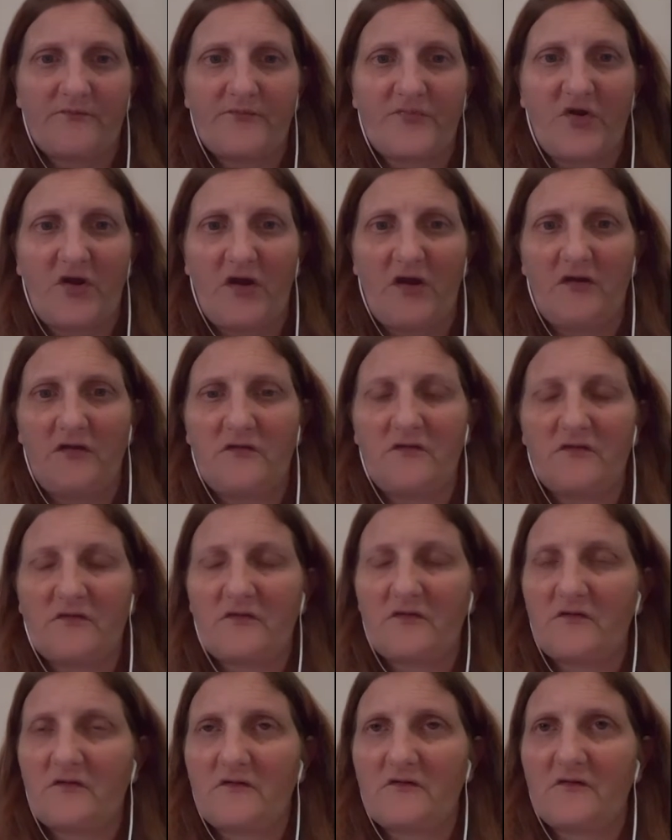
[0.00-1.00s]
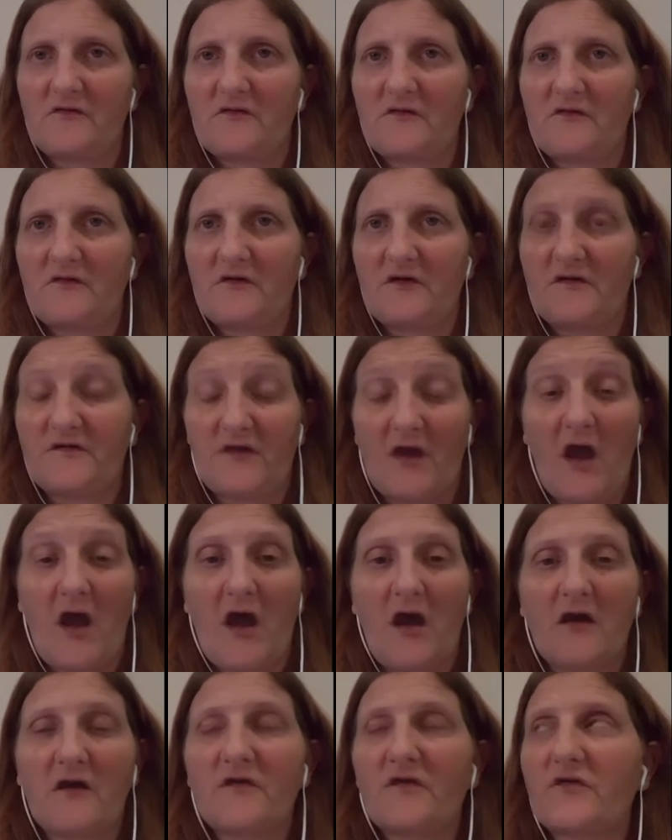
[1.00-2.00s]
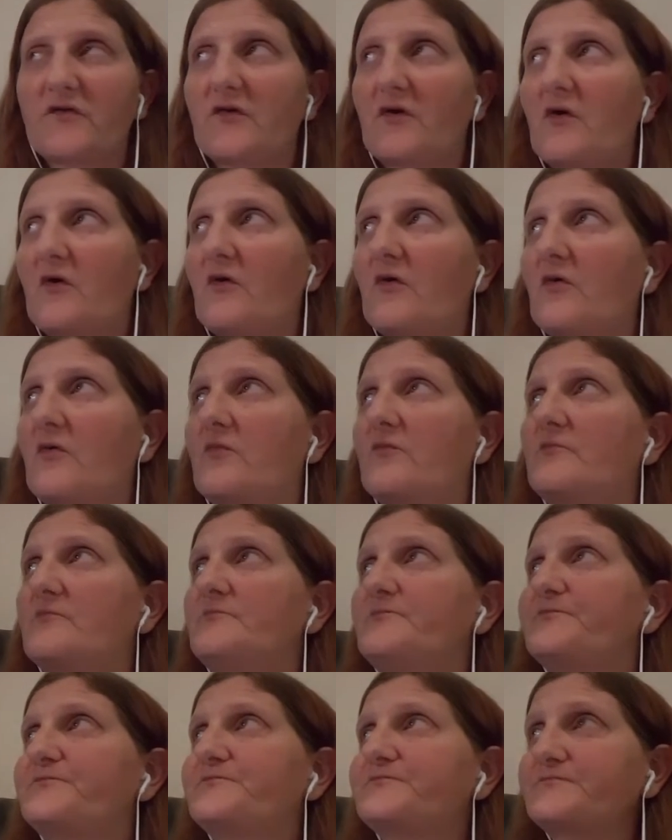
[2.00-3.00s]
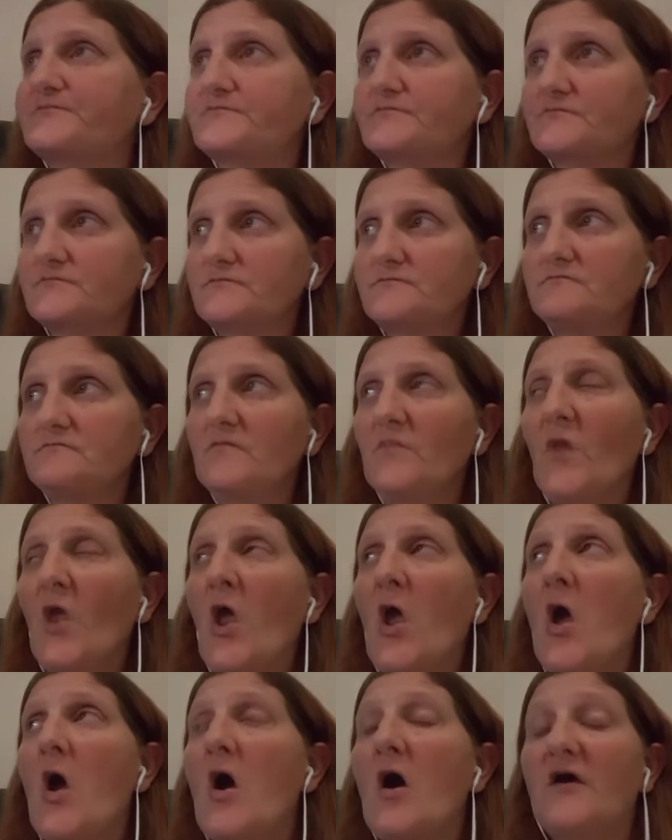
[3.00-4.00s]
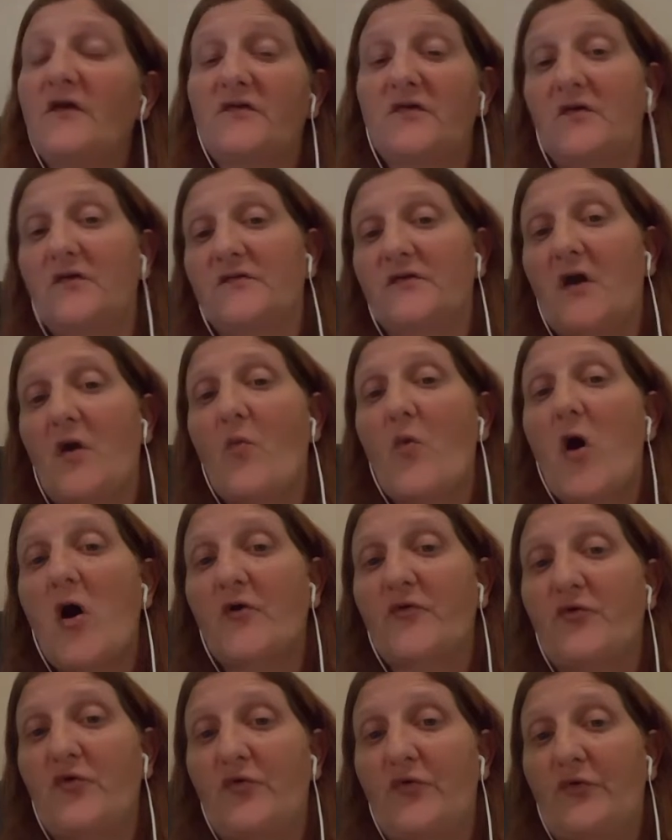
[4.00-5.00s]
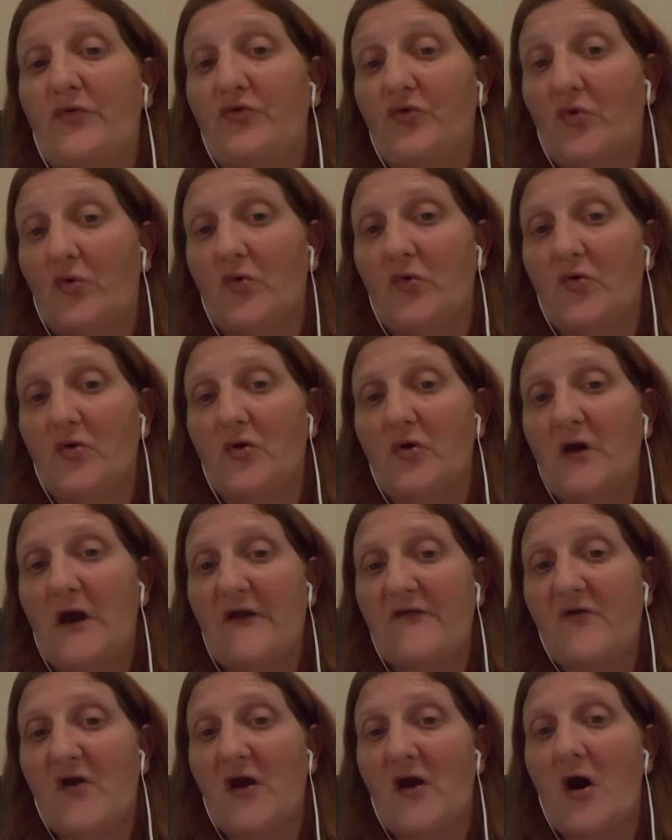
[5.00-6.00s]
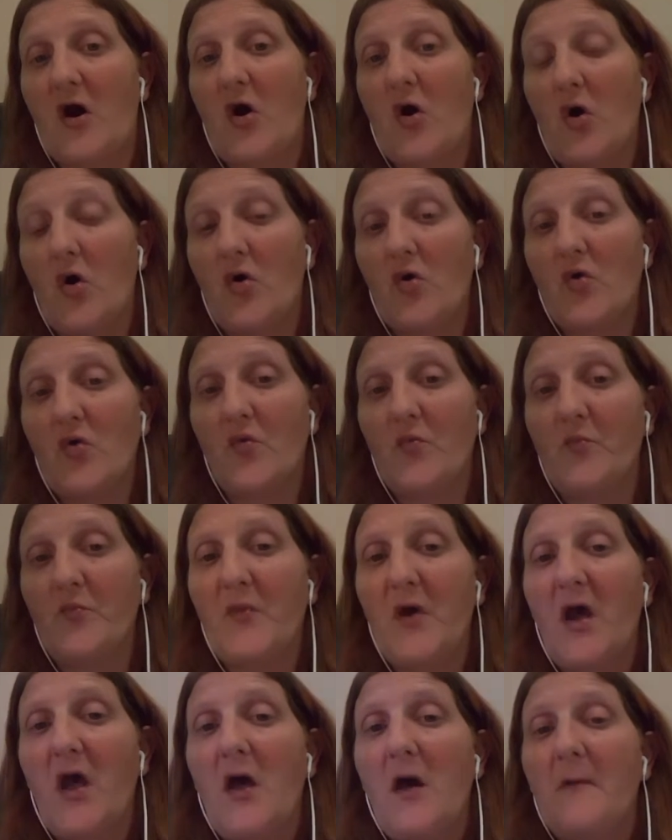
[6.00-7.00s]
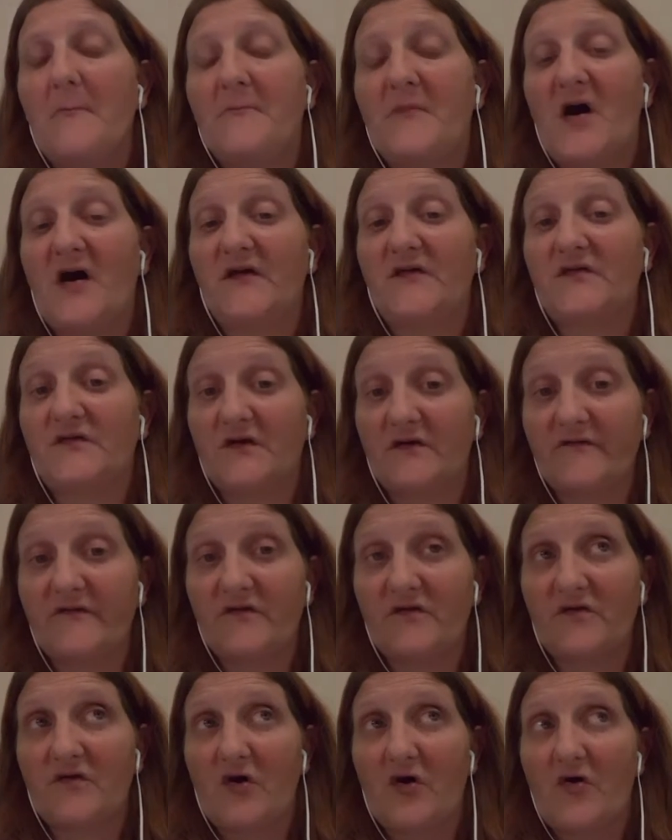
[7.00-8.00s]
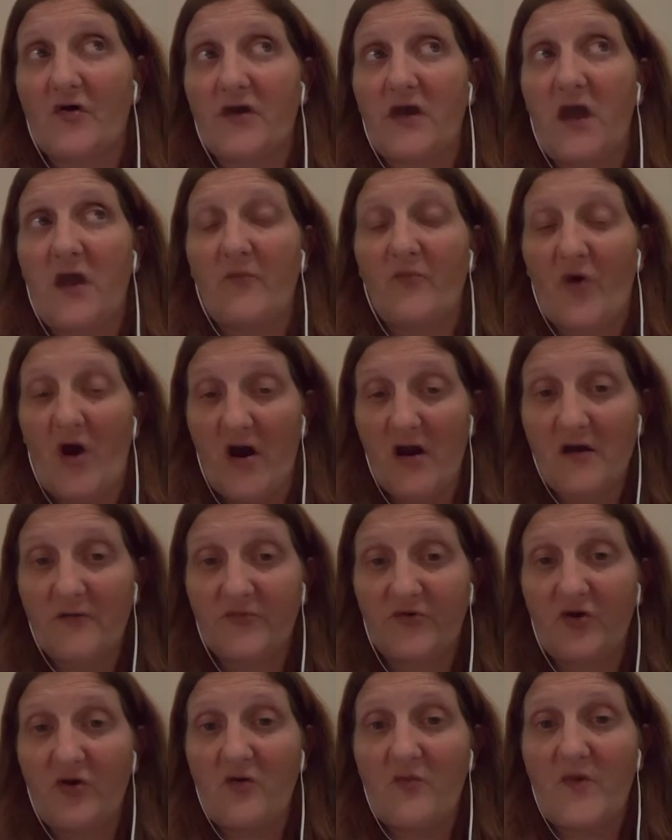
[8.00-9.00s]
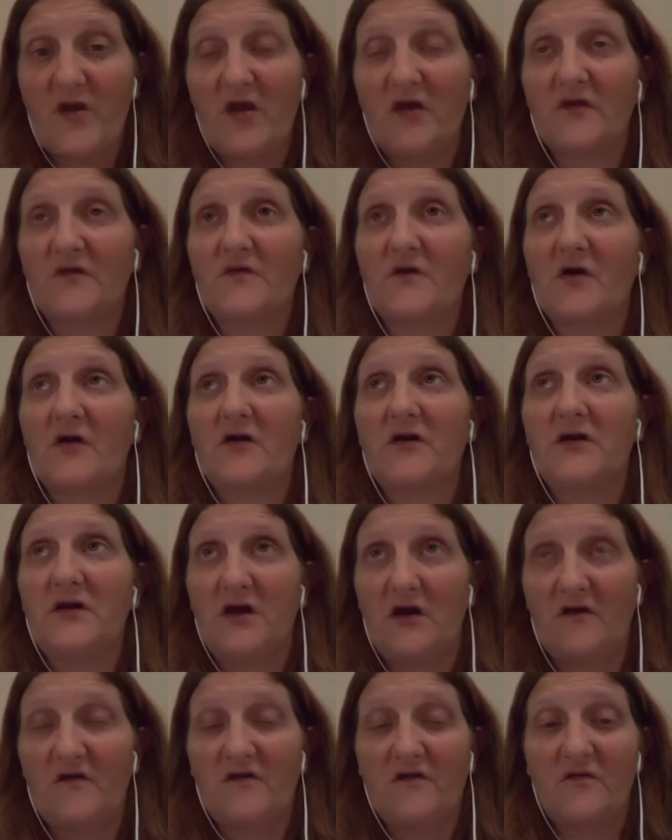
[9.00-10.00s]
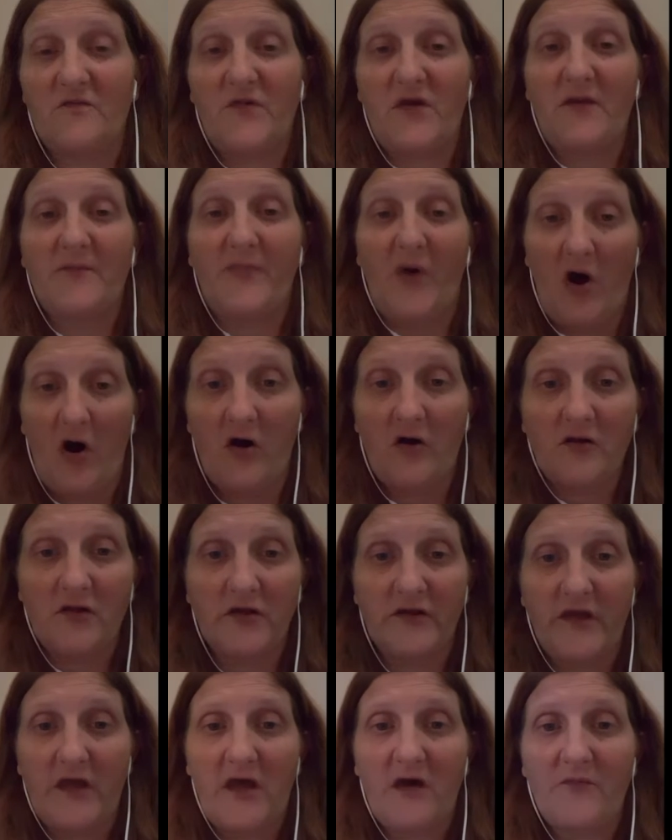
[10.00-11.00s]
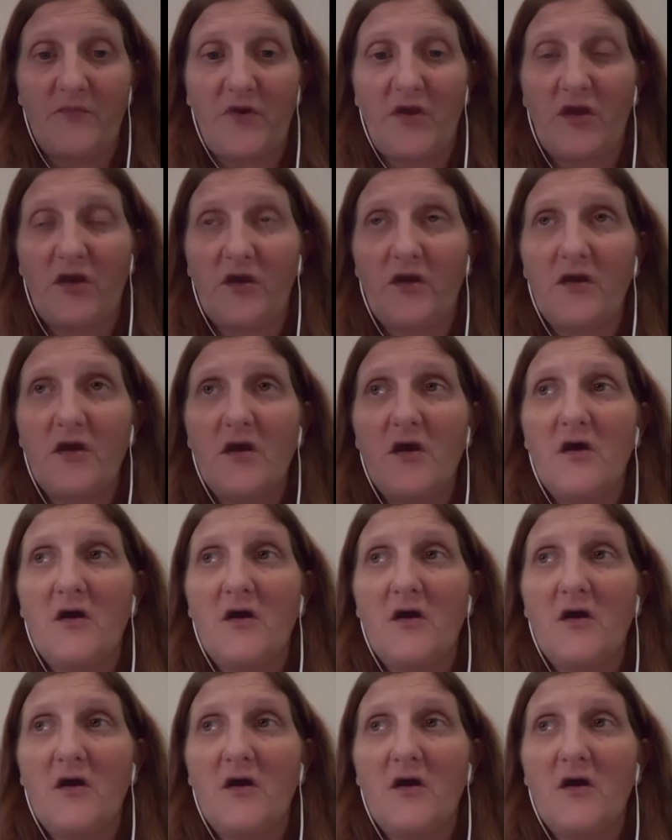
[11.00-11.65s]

plain attack. So as soon as I walked through the door after I got home, my service dog came right up to me and started nudging me, pawing at me